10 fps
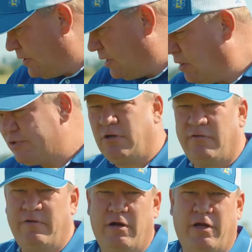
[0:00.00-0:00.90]

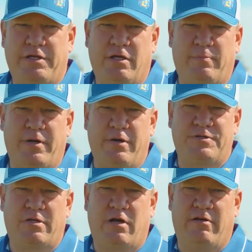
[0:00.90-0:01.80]
Also a very good yield
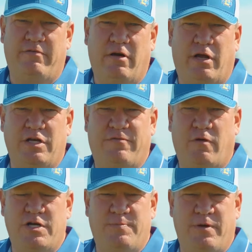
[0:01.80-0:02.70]
producer and a very good
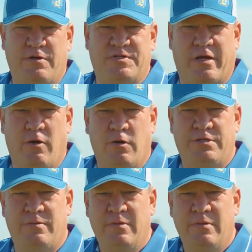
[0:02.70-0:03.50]
forage producing oat.